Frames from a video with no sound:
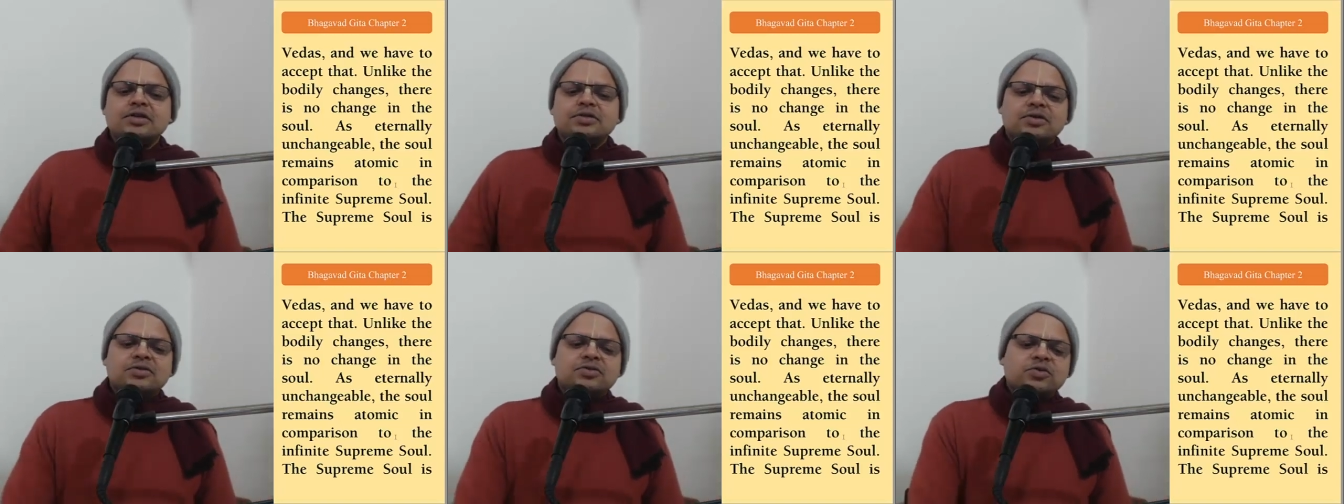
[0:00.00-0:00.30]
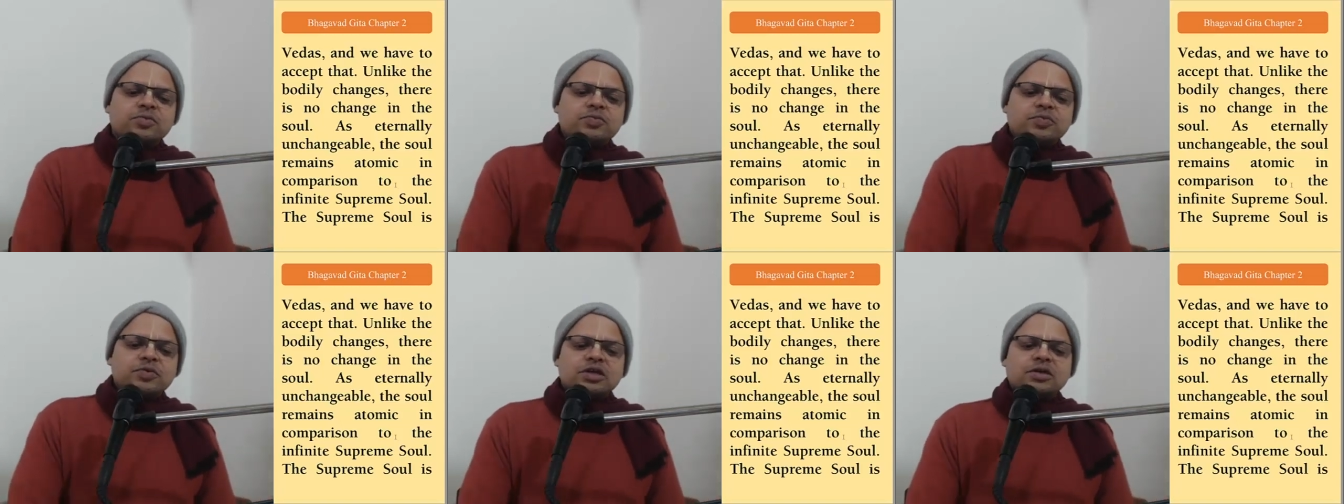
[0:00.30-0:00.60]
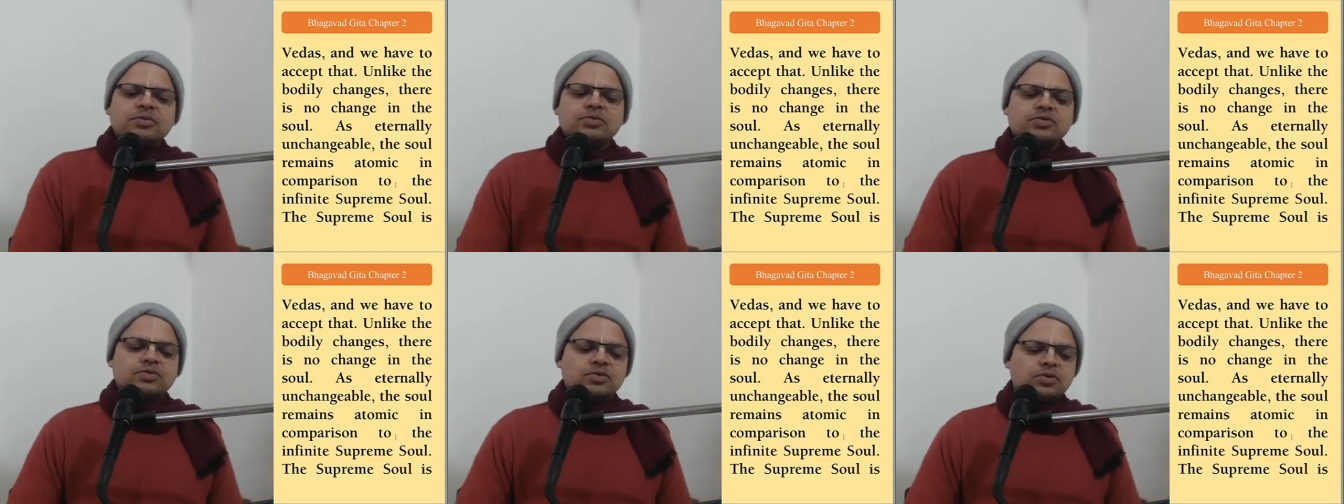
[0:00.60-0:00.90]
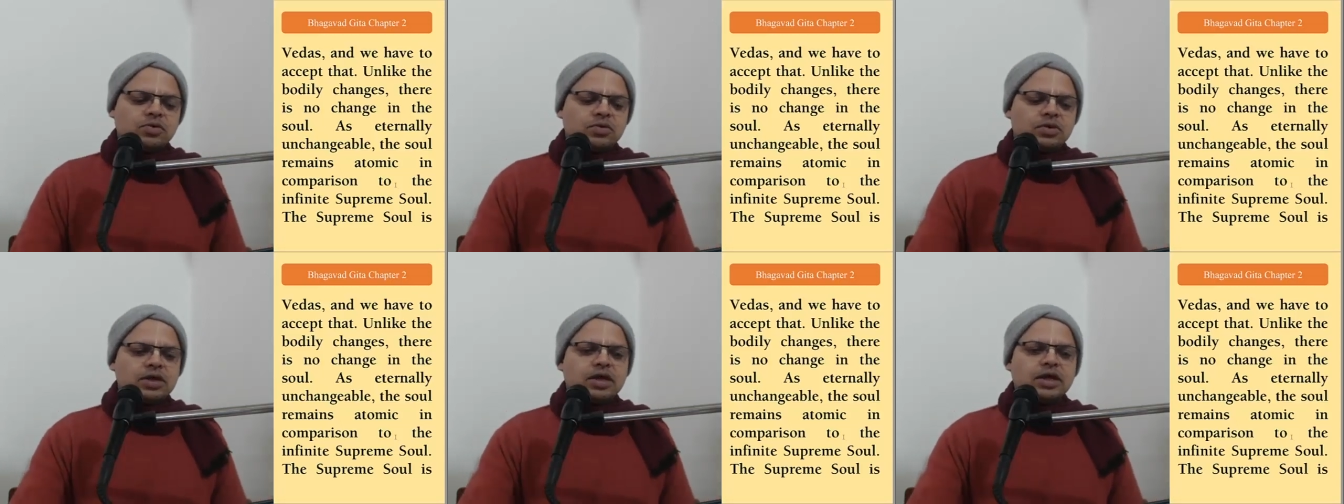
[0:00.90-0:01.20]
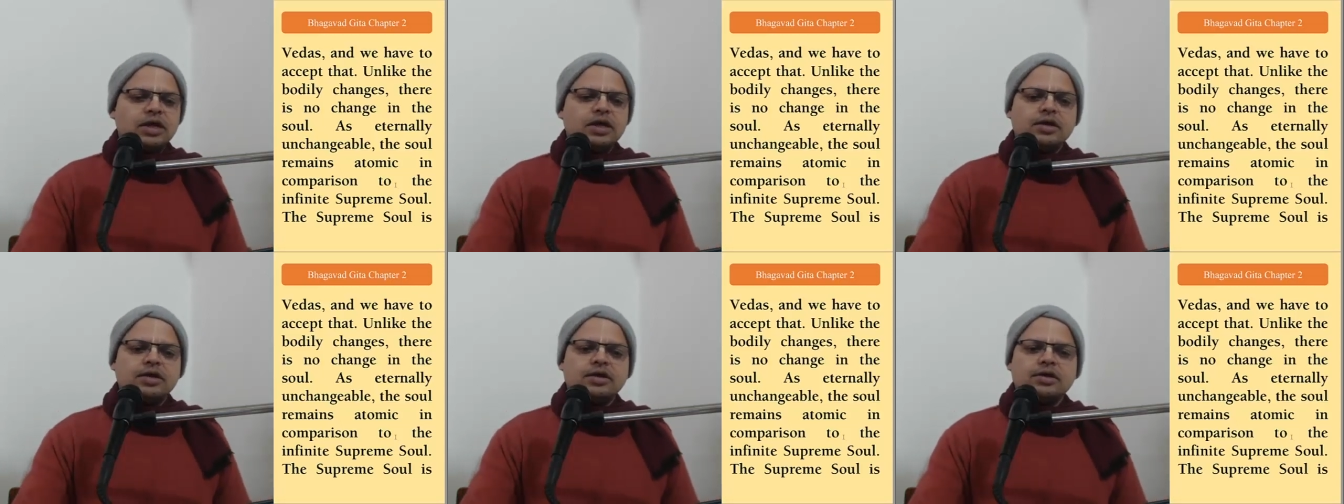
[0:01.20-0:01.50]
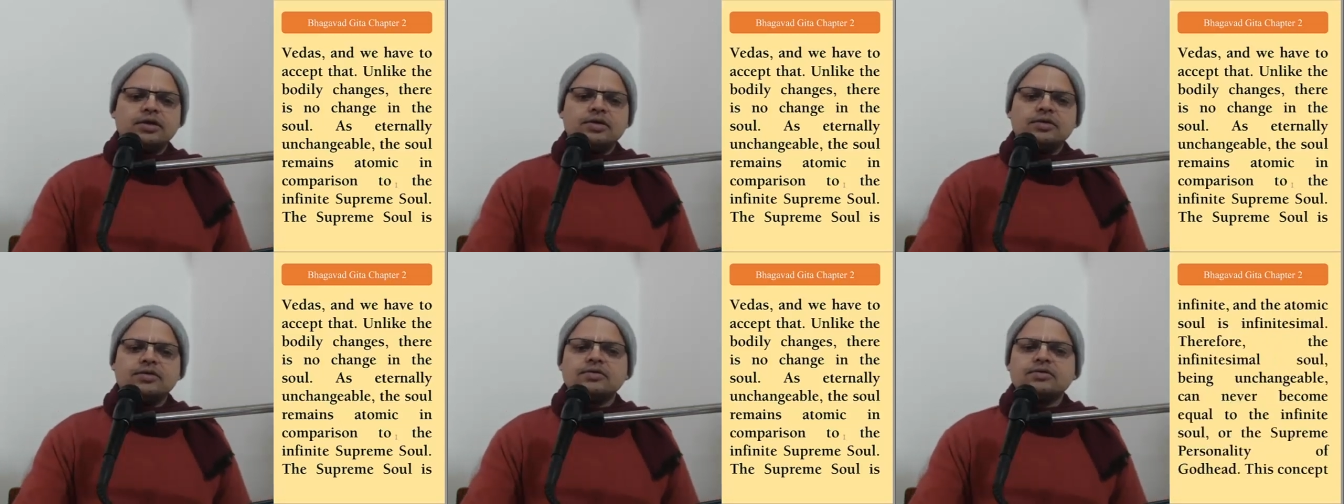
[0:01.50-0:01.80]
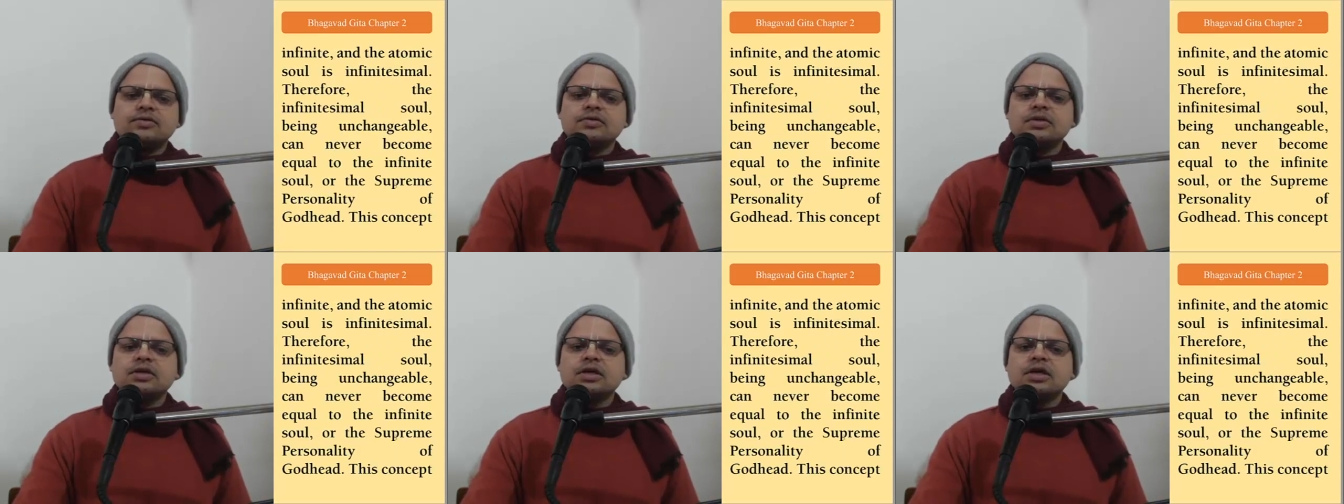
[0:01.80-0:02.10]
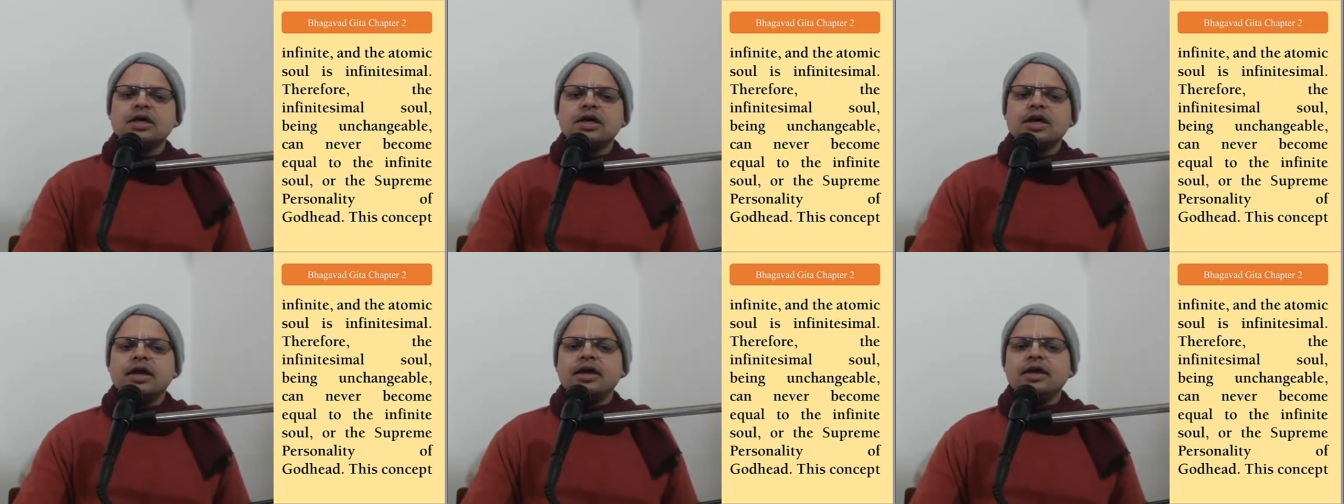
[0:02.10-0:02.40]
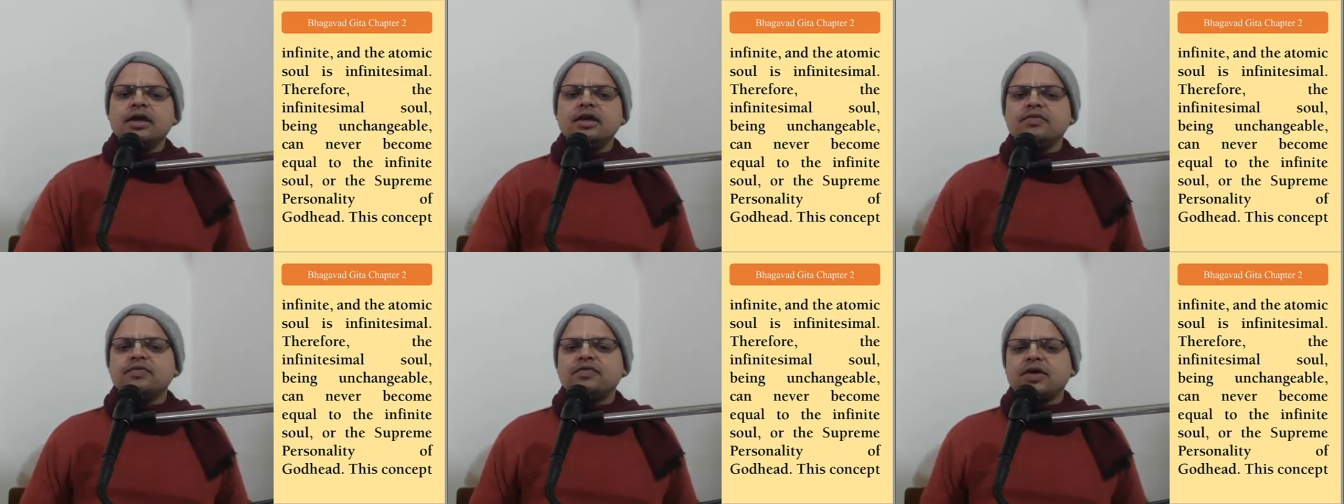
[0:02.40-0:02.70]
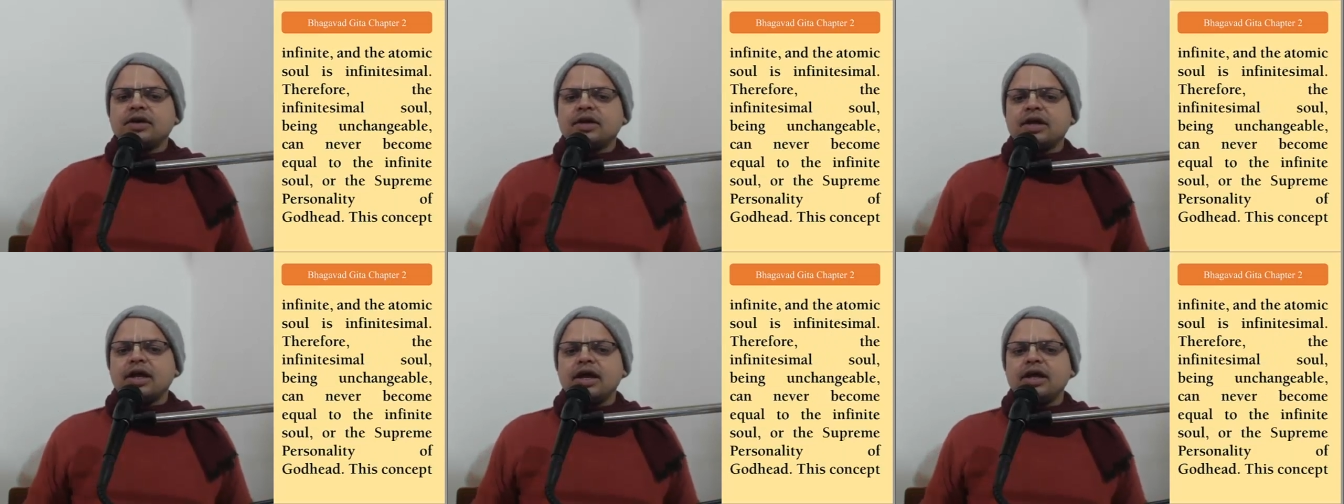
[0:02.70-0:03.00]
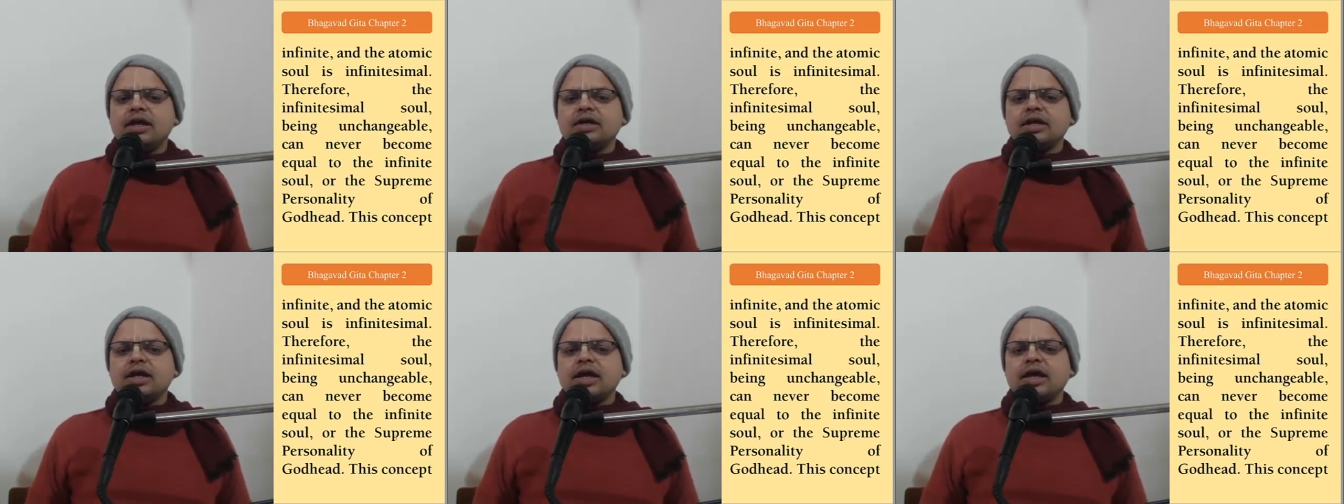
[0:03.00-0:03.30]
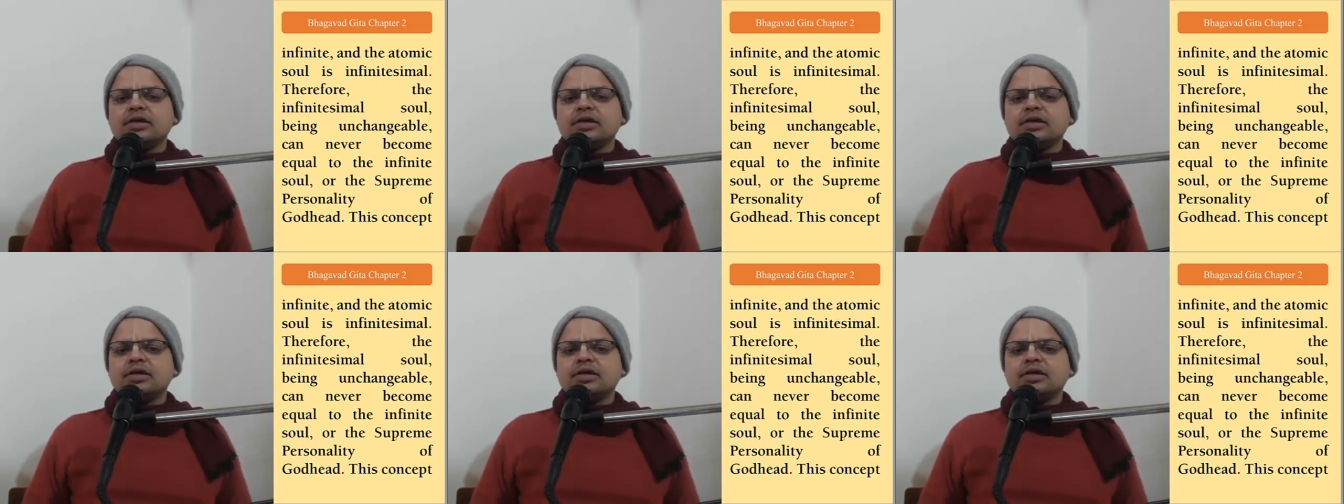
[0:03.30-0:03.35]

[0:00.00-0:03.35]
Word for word: the supreme soul is infinite